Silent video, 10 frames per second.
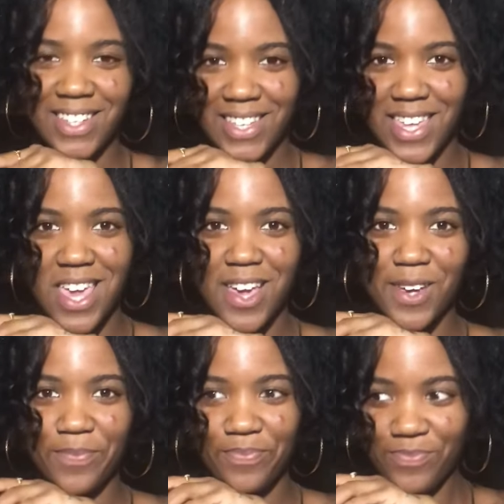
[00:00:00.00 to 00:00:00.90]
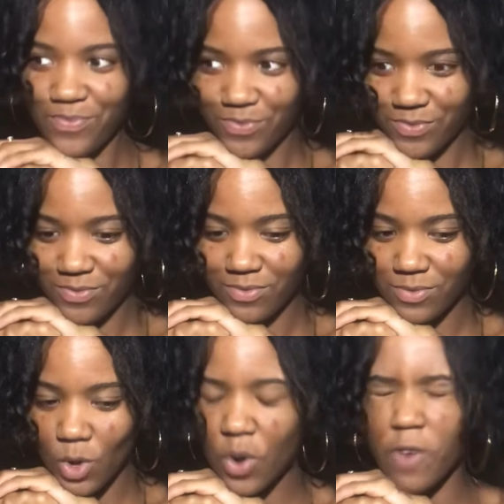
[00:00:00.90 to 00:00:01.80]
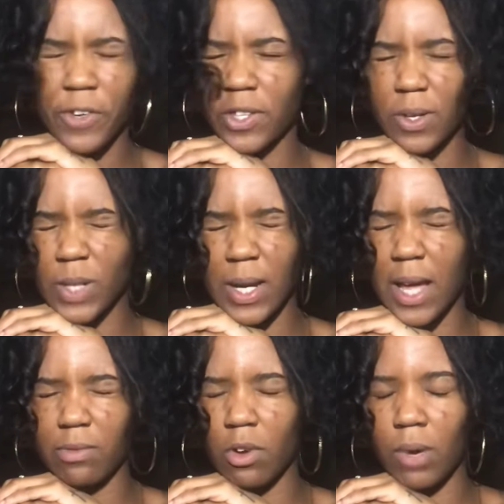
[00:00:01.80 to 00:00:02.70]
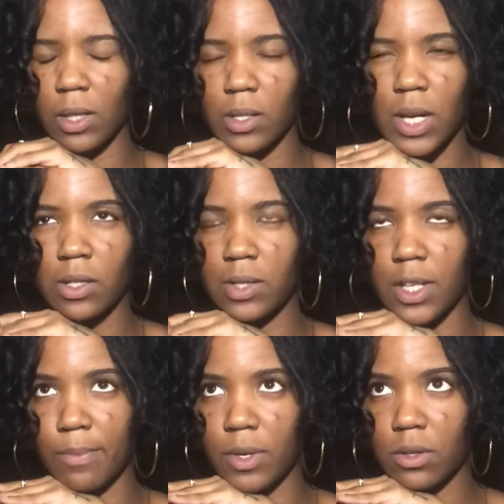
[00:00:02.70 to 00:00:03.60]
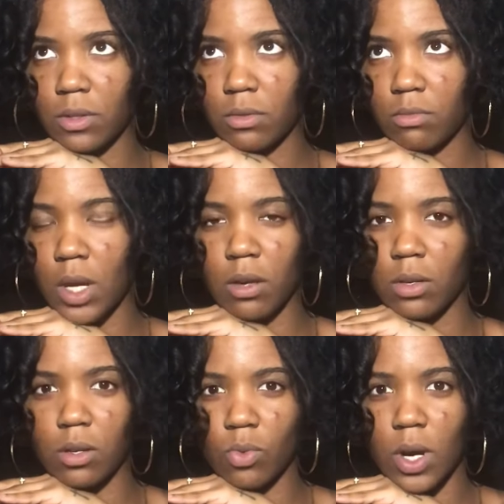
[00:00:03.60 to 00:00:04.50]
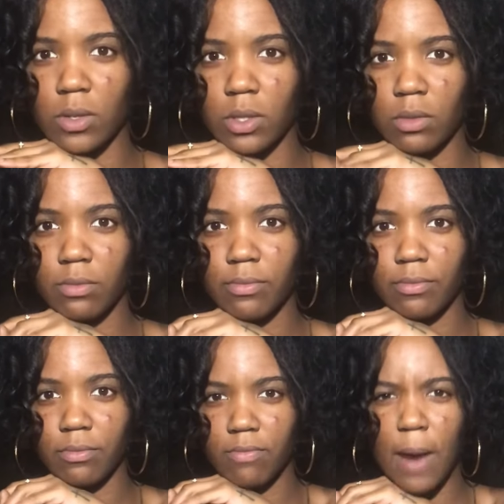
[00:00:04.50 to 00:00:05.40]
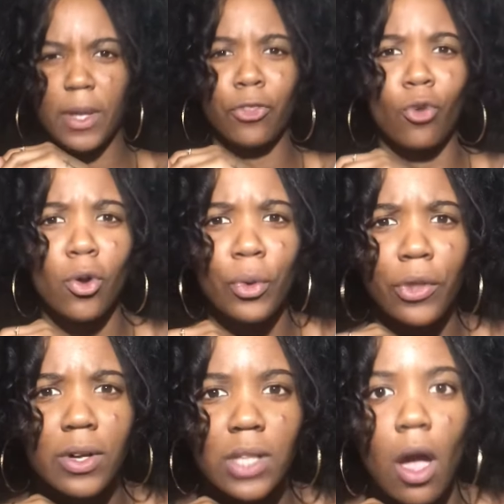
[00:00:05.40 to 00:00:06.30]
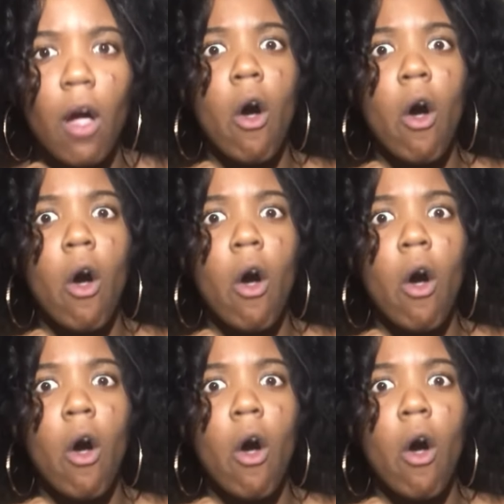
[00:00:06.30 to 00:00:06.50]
yeah. Or for Thursday, not Throwback Thursday. I'll do something else. I don't know what I'll do. Probably Throw Thursday.